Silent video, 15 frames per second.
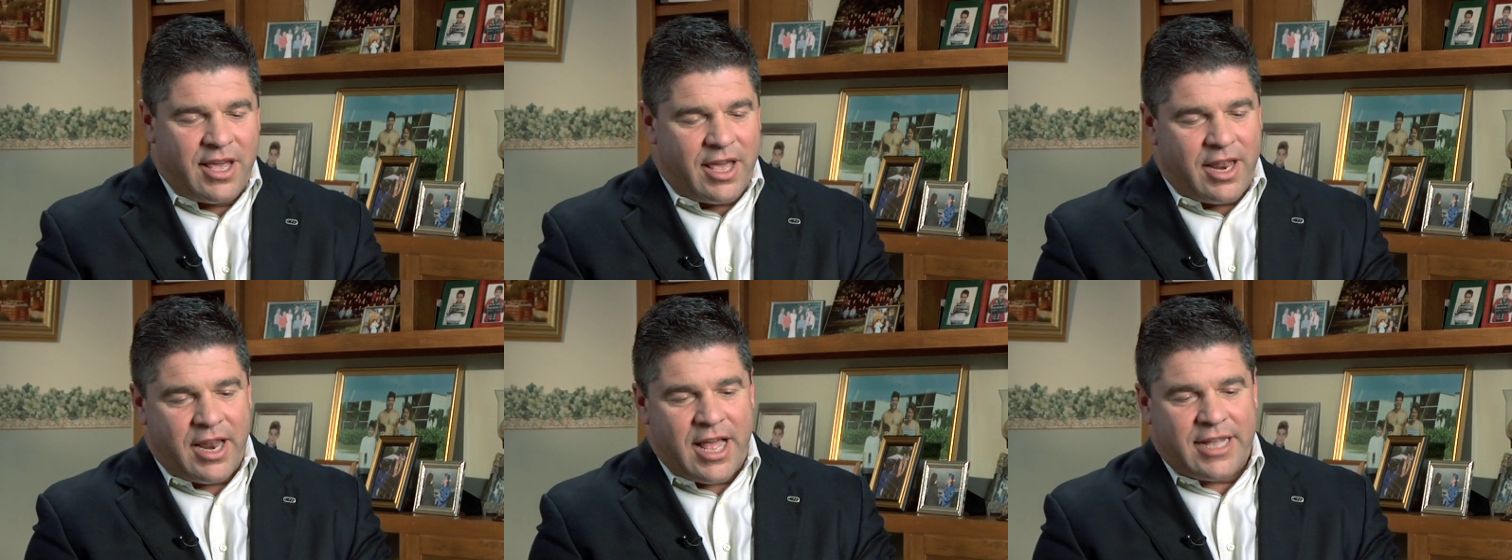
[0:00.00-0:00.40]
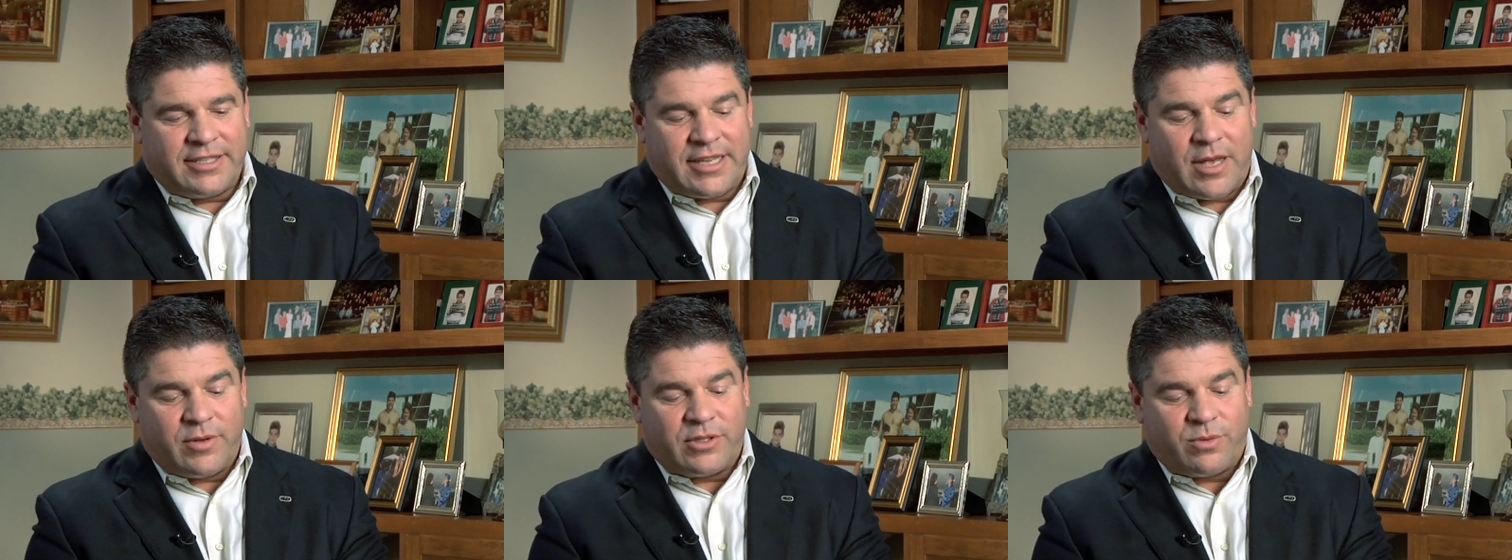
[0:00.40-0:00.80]
And
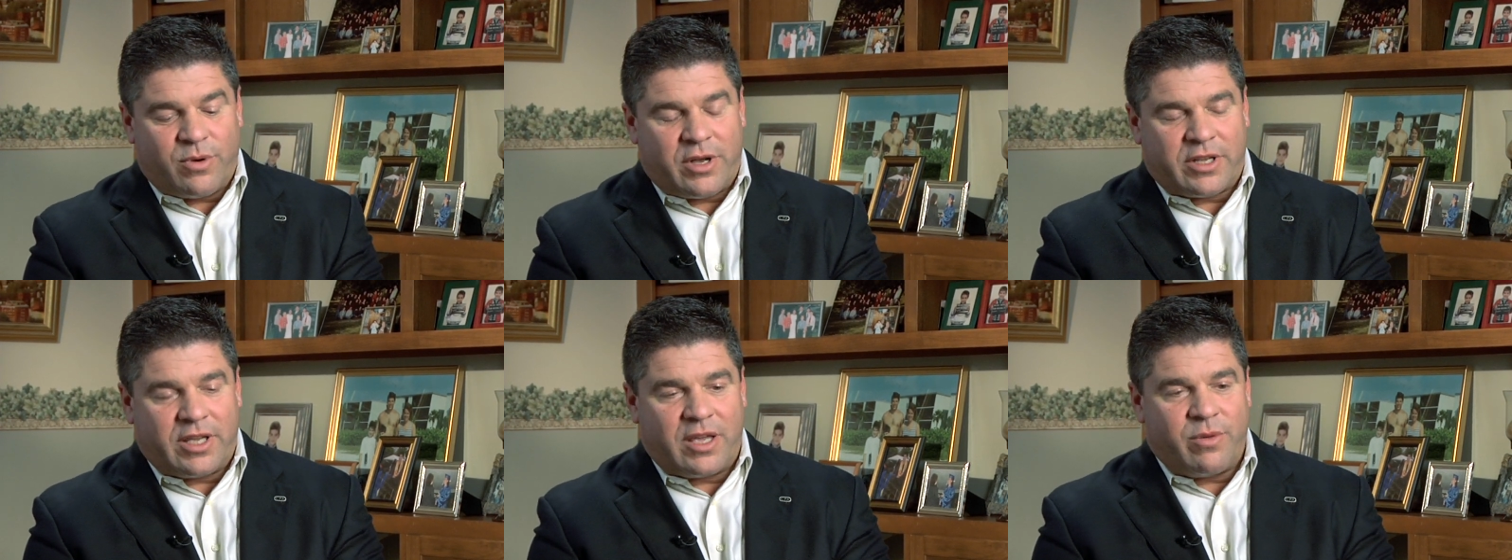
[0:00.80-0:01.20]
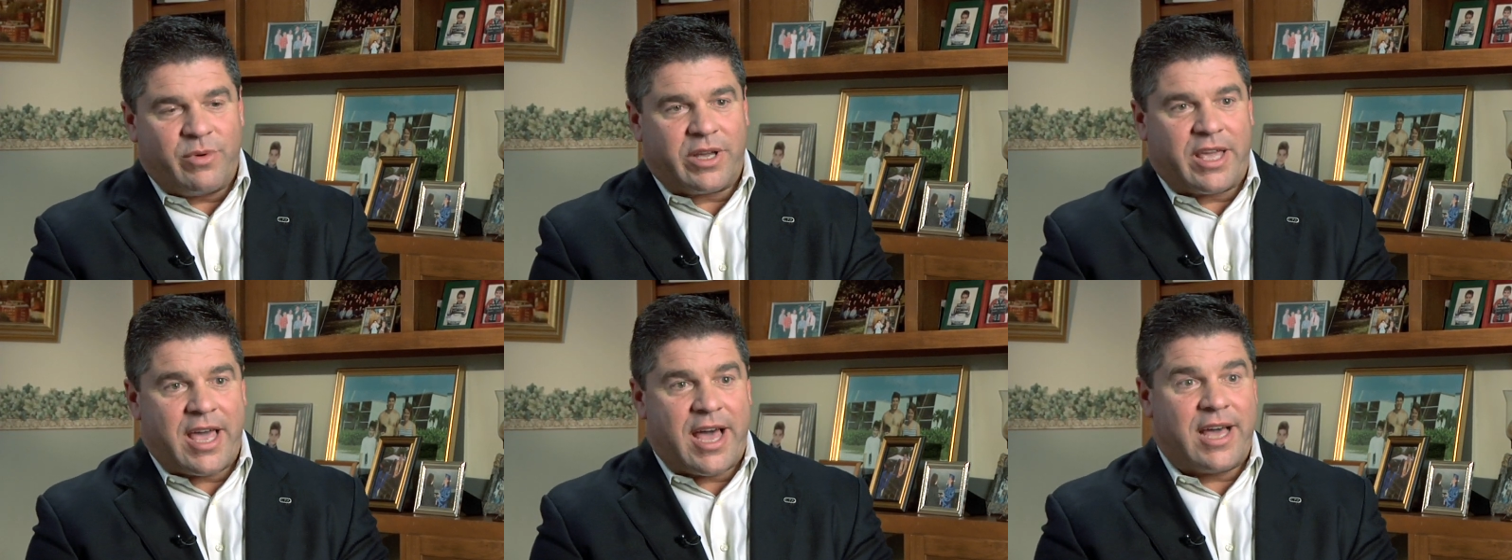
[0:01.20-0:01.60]
as I was walking in
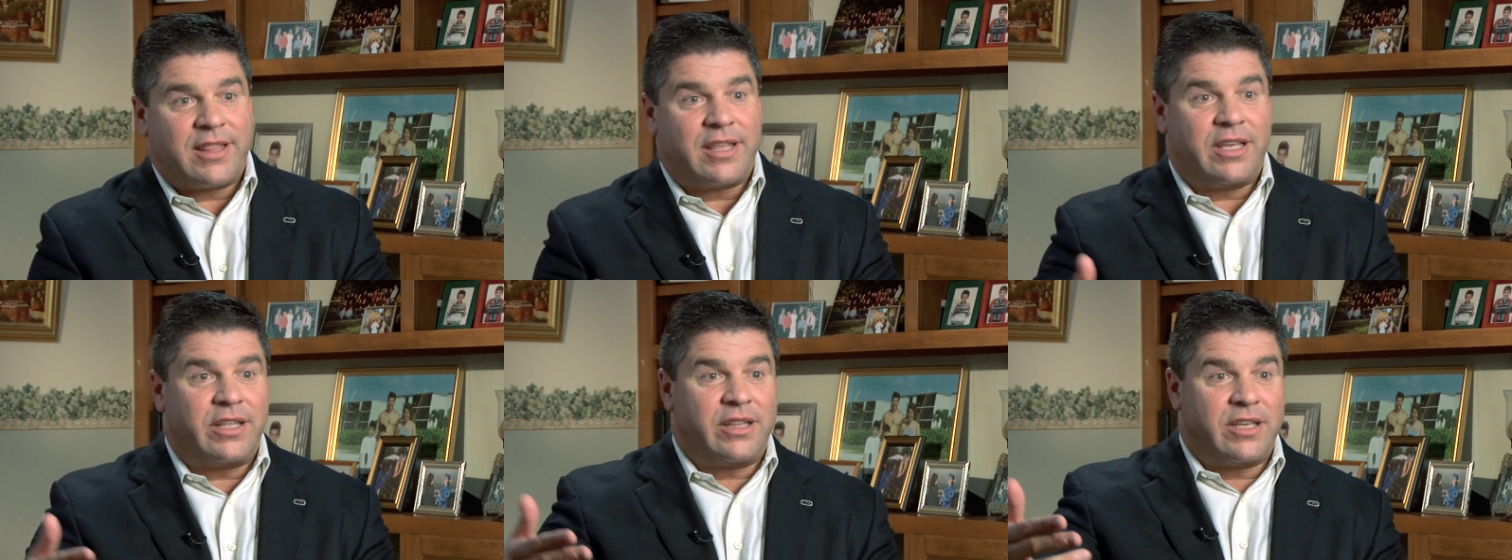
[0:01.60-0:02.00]
with Kathy,